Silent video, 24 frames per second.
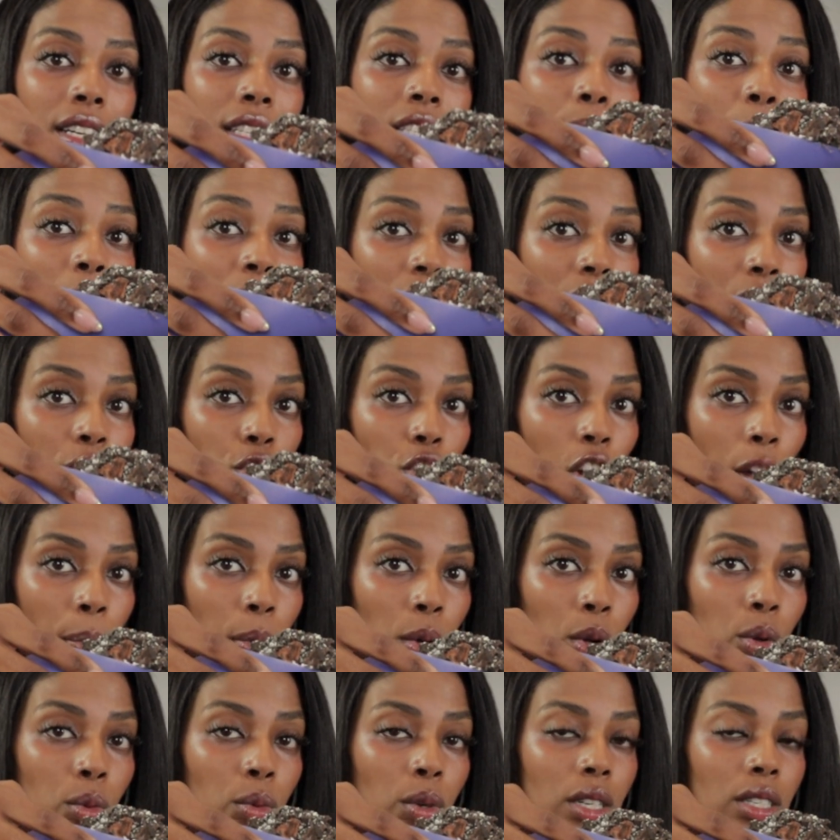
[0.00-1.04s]
especially the
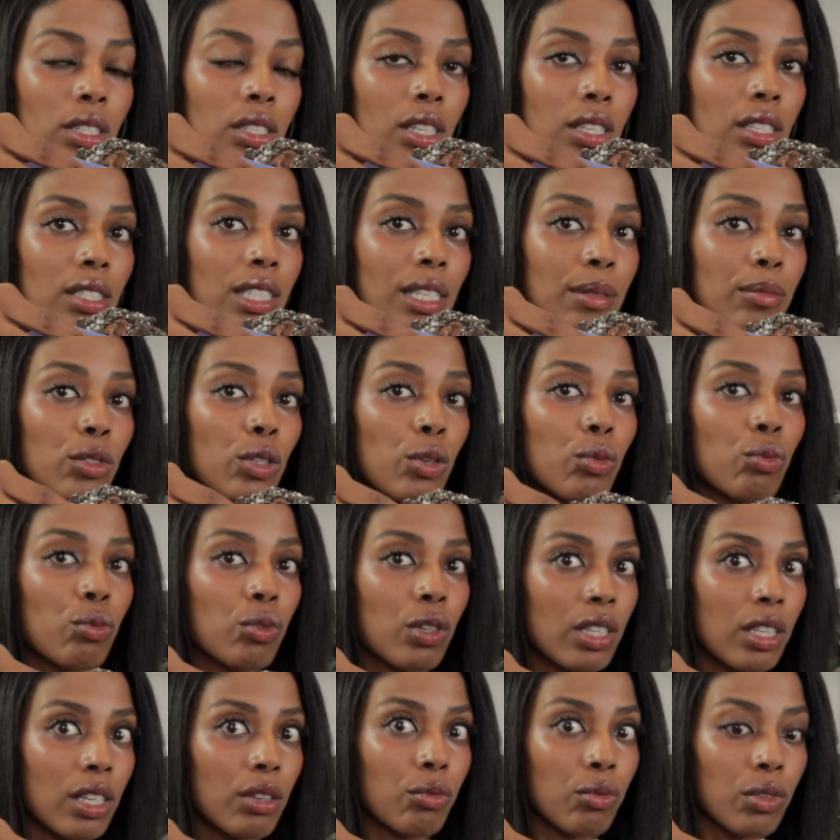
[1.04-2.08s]
tropical ones, seem to
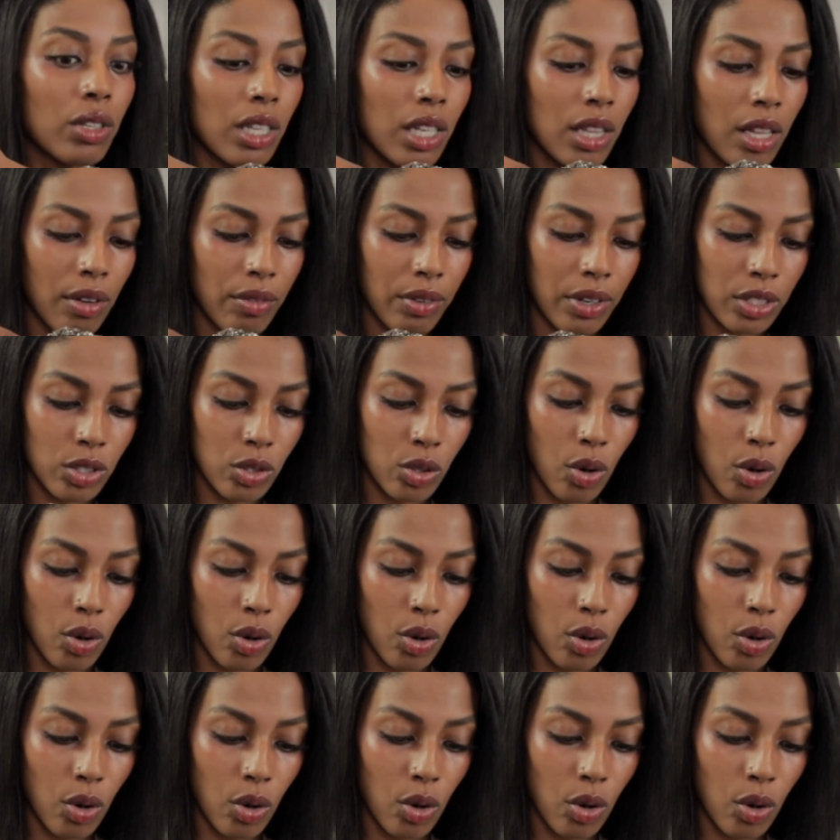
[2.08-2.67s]
really, really love it.